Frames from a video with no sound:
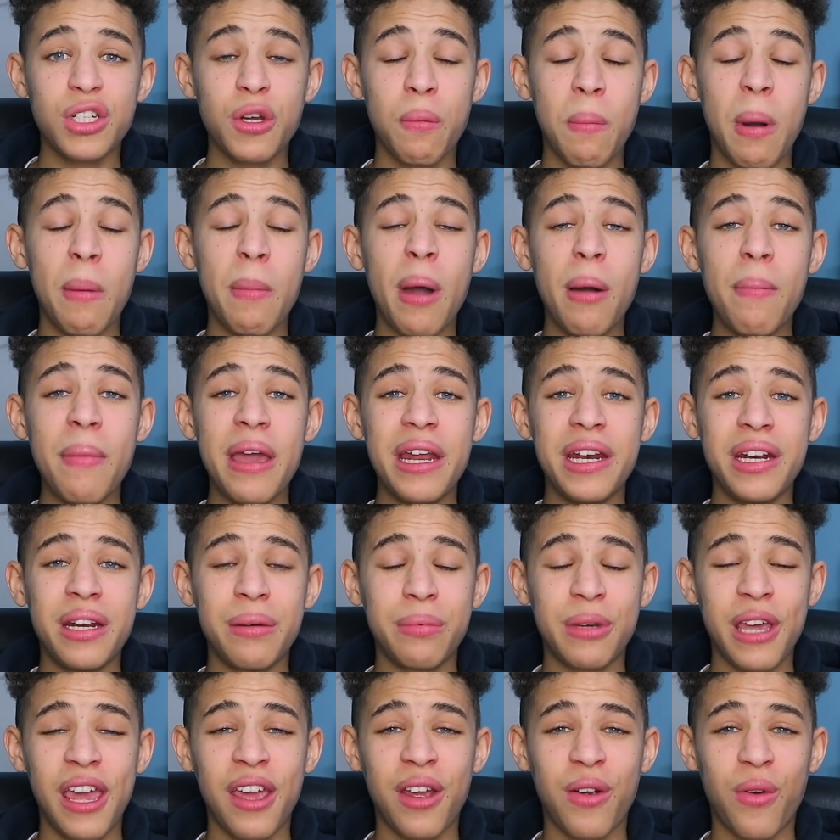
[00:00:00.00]
So my mom ended
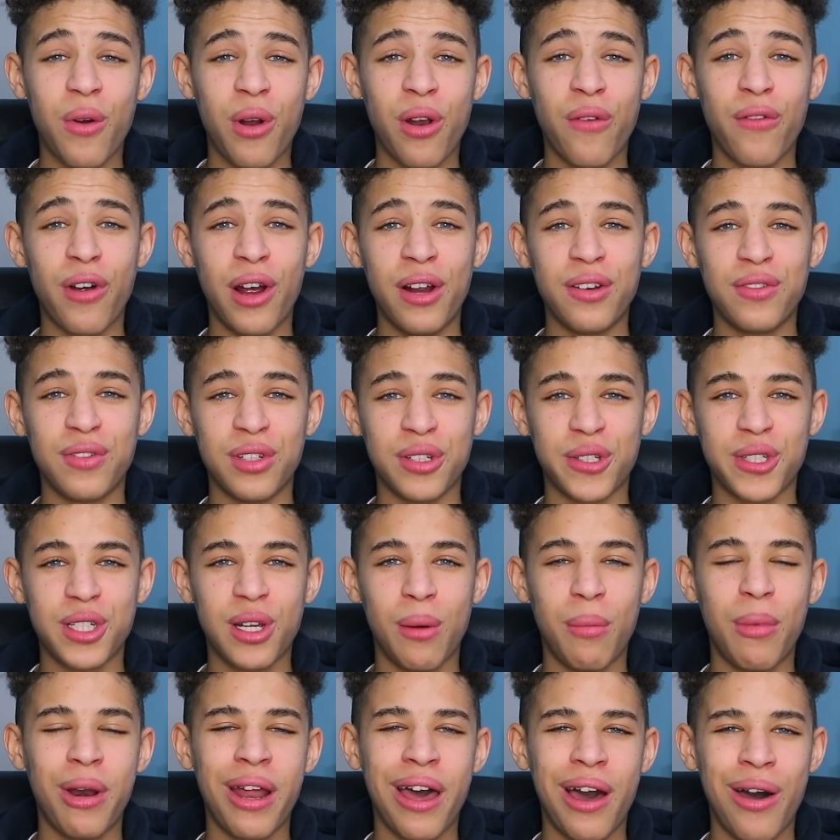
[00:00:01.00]
up getting coronavirus from
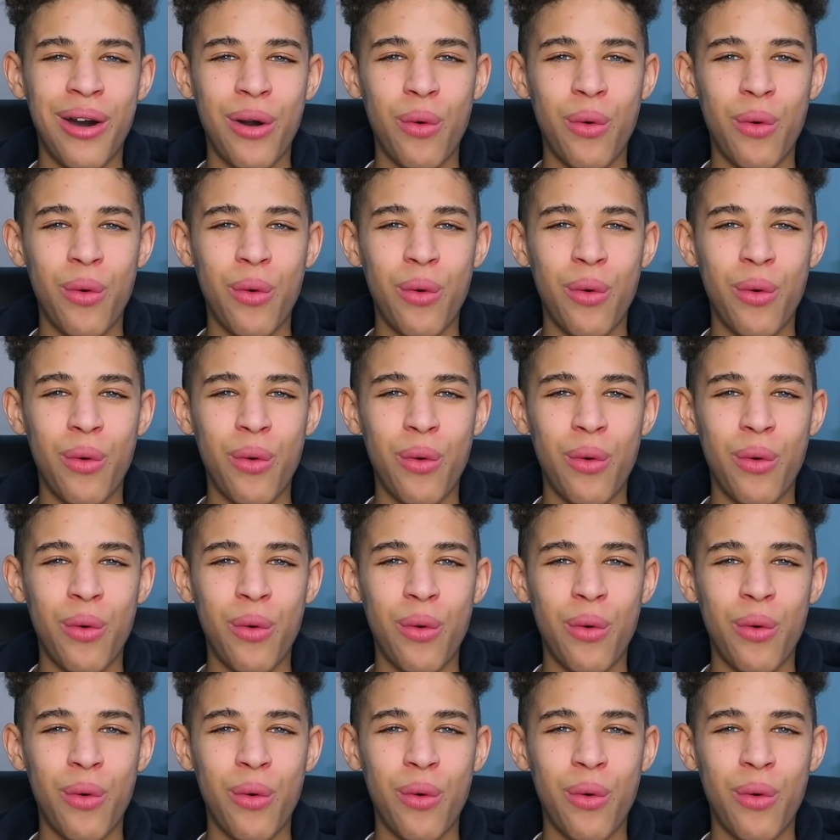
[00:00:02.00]
someone at